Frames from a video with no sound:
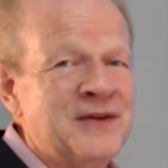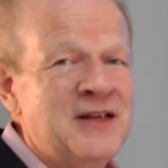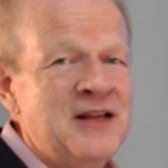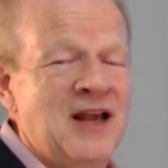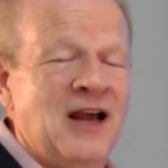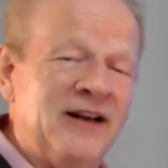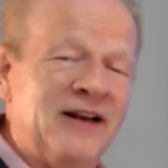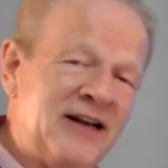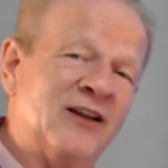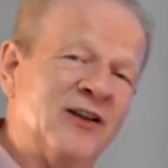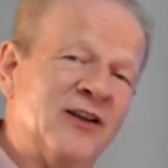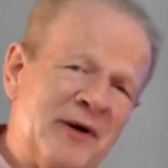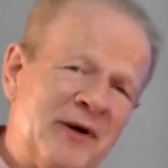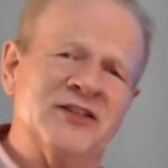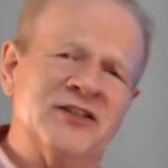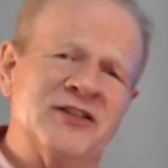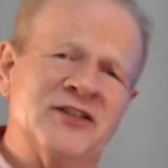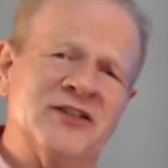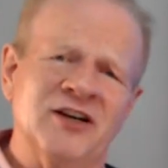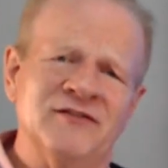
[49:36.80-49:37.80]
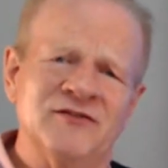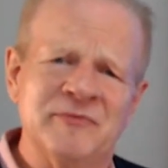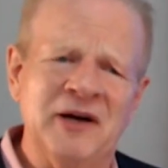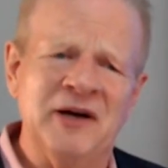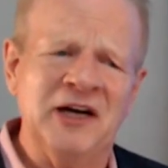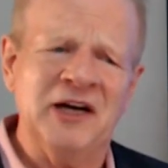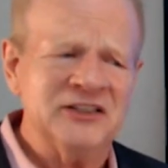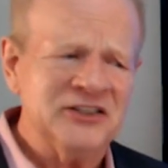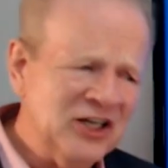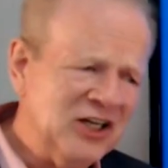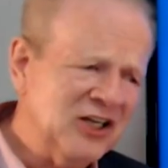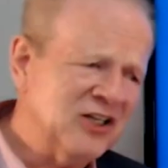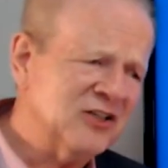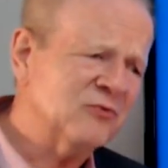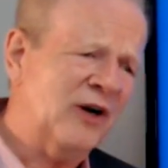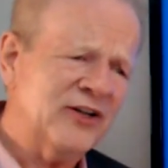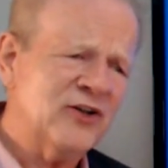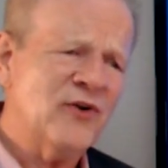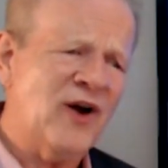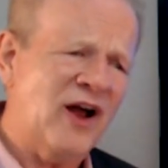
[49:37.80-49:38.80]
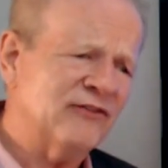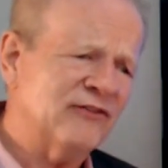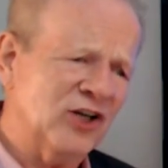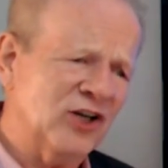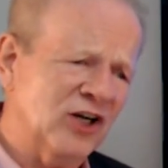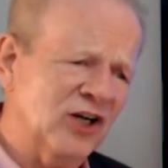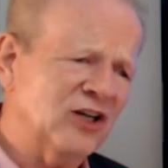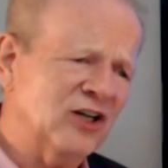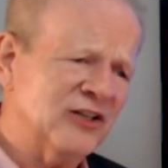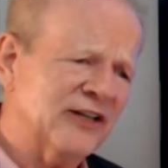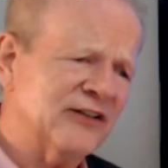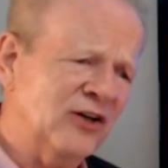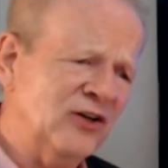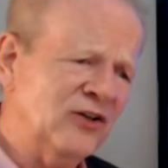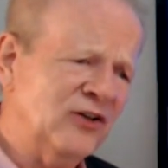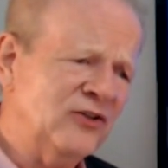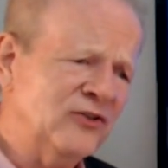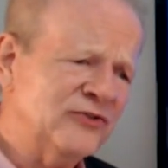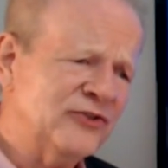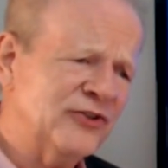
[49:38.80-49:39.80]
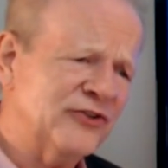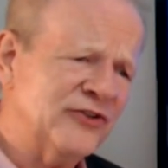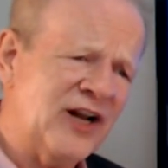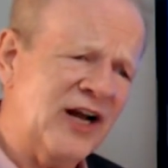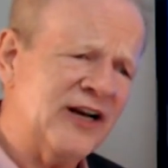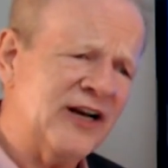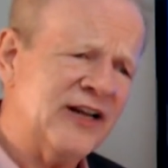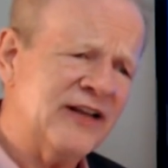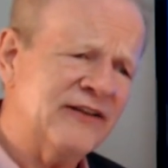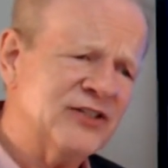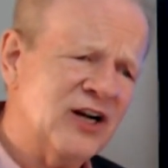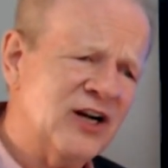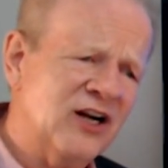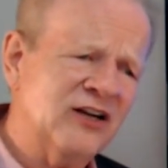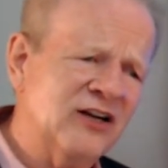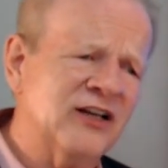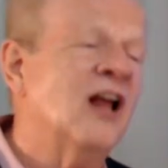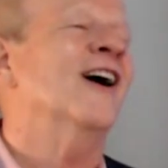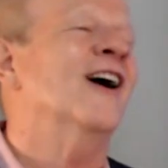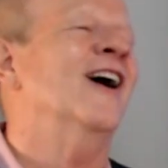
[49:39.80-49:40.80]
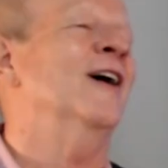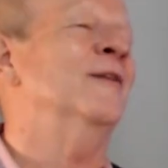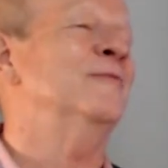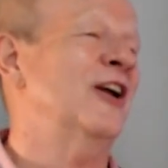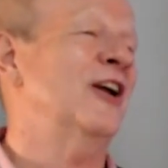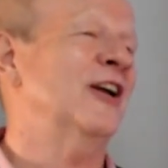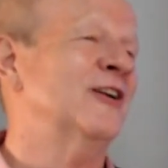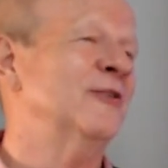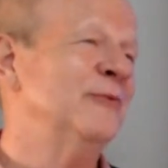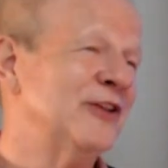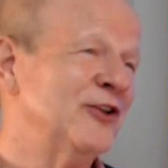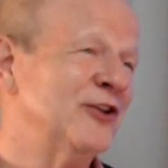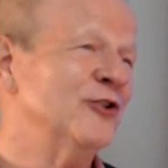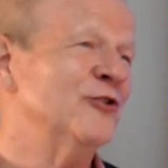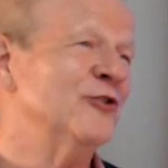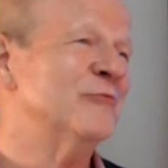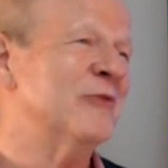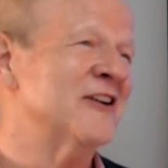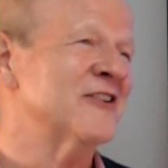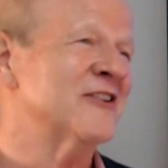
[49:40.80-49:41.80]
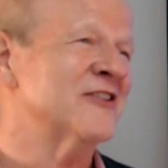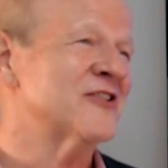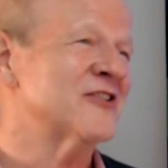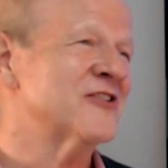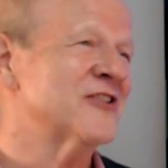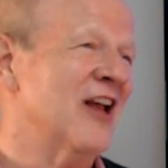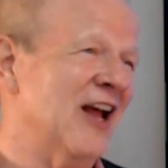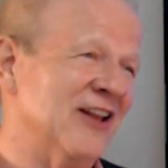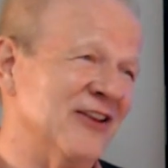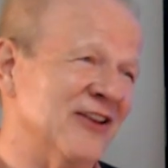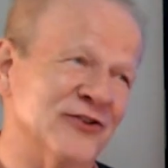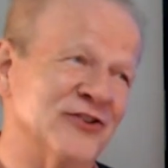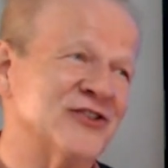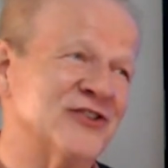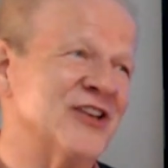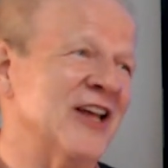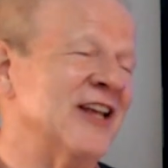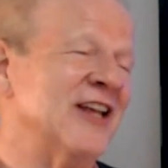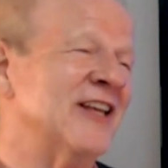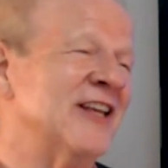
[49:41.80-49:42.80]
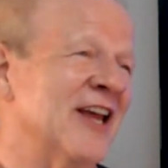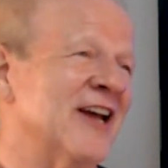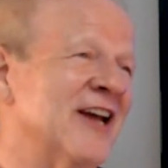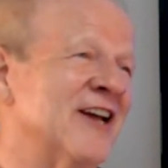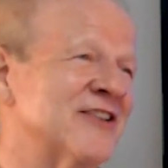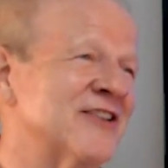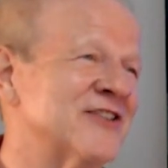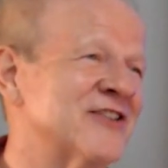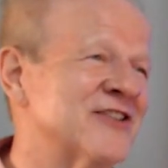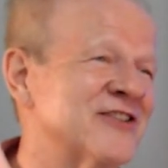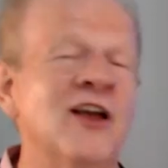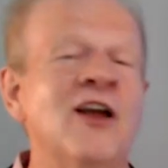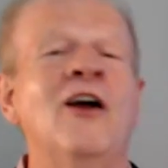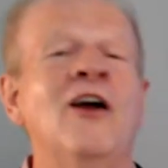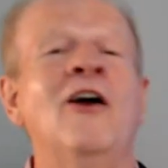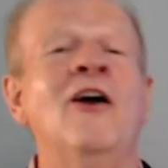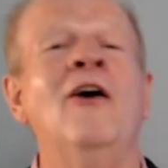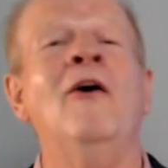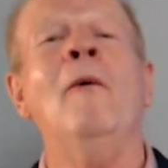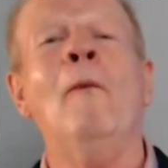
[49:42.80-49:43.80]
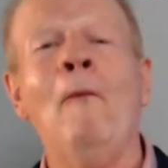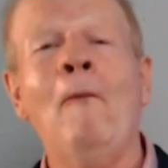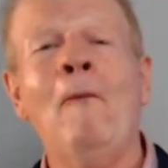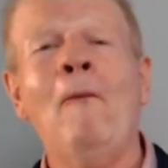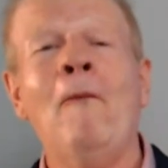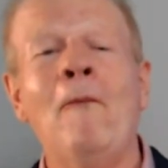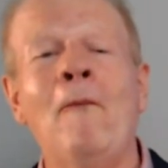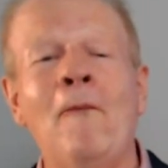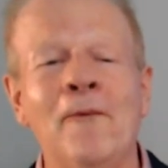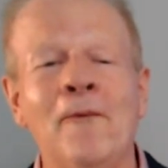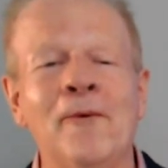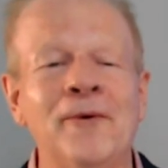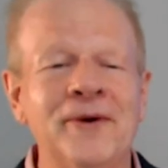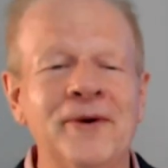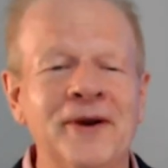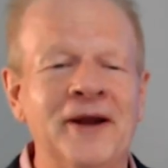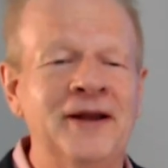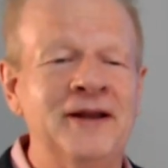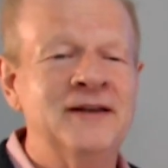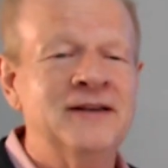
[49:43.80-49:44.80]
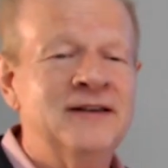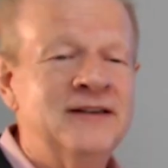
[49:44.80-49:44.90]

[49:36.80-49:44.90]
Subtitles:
And now the boss comes by. Doug, why do you have a call on hold? You're not even talking. I'm checking with you, boss. And you're saying yes. Oh, okay.